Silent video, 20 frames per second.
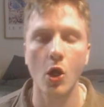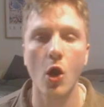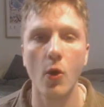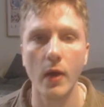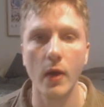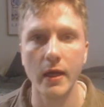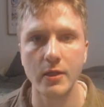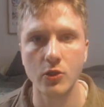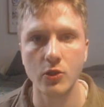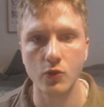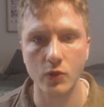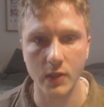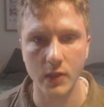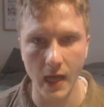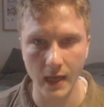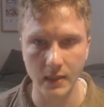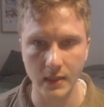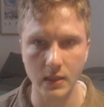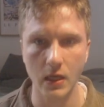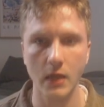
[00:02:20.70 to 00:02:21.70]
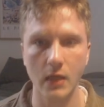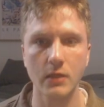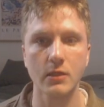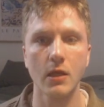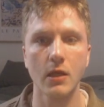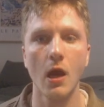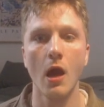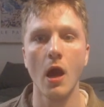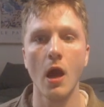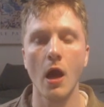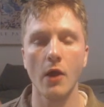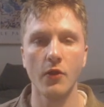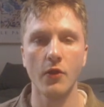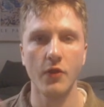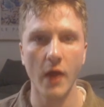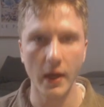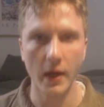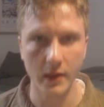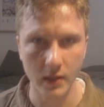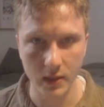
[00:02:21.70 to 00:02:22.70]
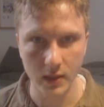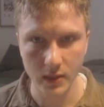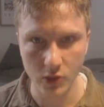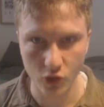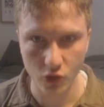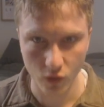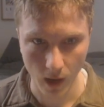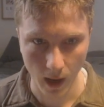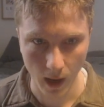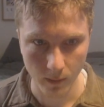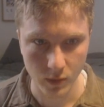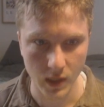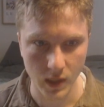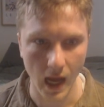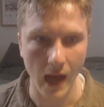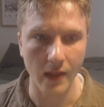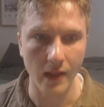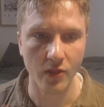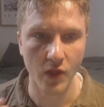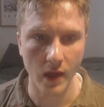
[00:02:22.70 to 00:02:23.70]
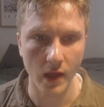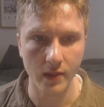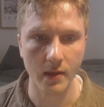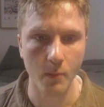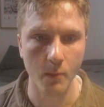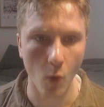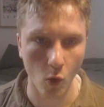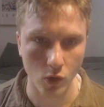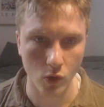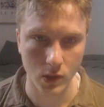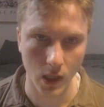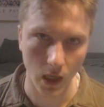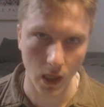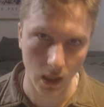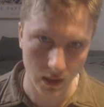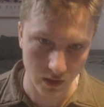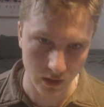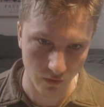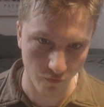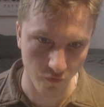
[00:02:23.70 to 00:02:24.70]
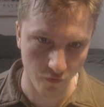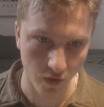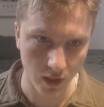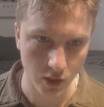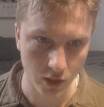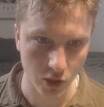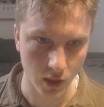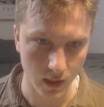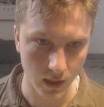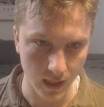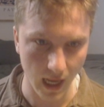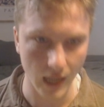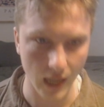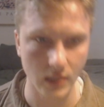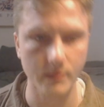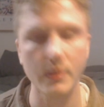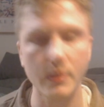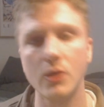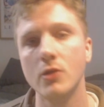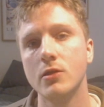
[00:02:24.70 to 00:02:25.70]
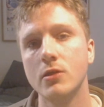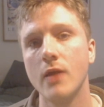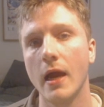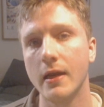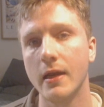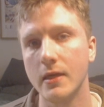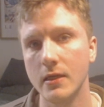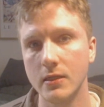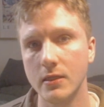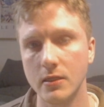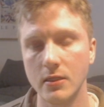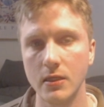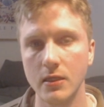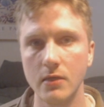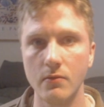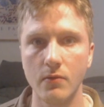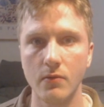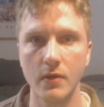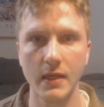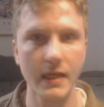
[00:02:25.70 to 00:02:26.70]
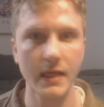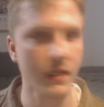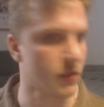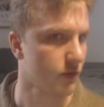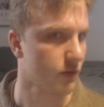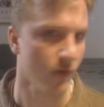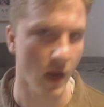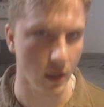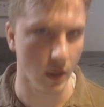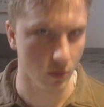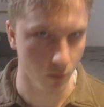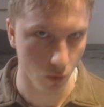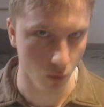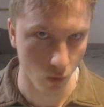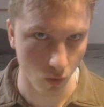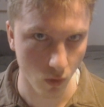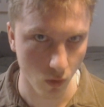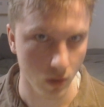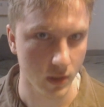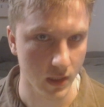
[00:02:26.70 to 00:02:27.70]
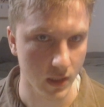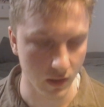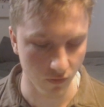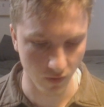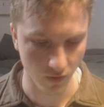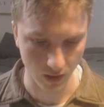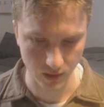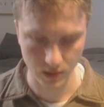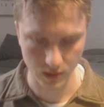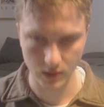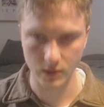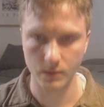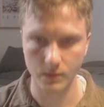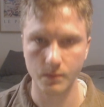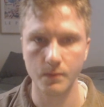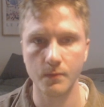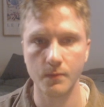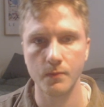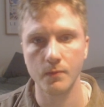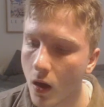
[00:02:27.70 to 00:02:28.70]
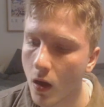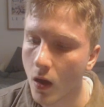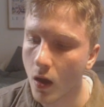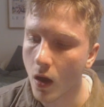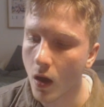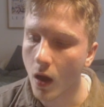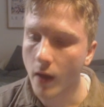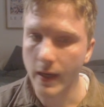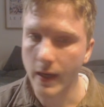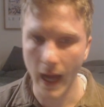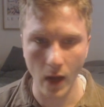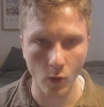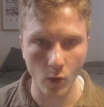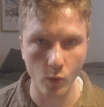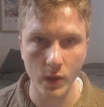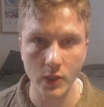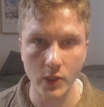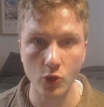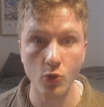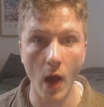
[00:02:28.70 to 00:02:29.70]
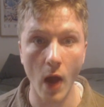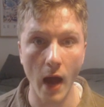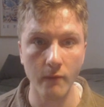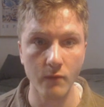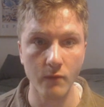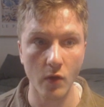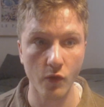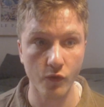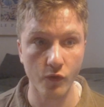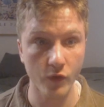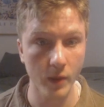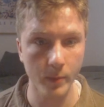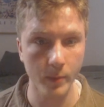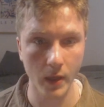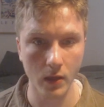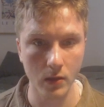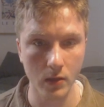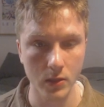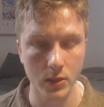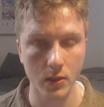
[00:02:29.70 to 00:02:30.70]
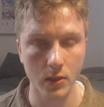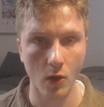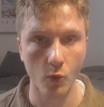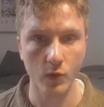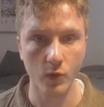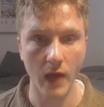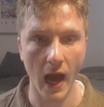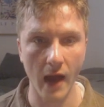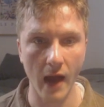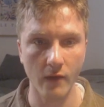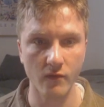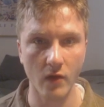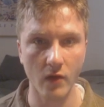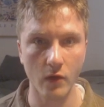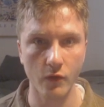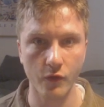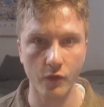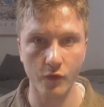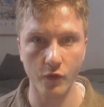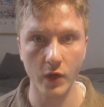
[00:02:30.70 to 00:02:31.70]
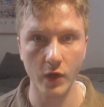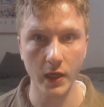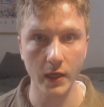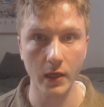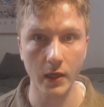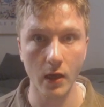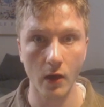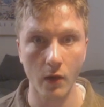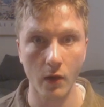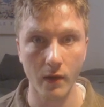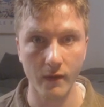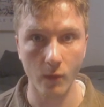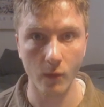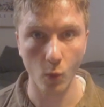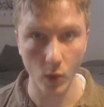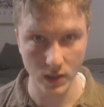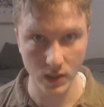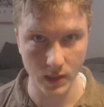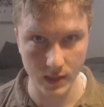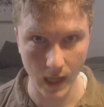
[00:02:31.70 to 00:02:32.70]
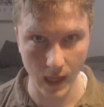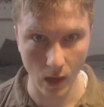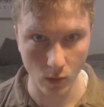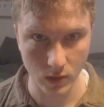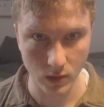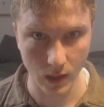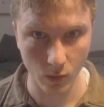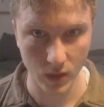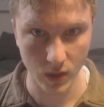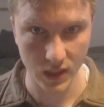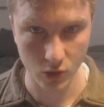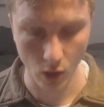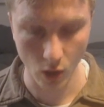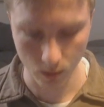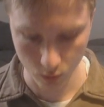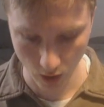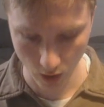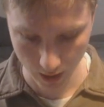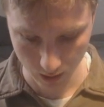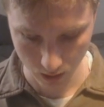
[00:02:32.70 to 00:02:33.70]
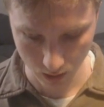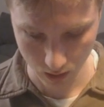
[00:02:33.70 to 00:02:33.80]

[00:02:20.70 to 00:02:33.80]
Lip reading: into Teslas, then the traps, and then the mortars, finishing last, because that is the least valuable defense. Now we do have 3 builders. We have 3 wizard towers that we need to upgrade.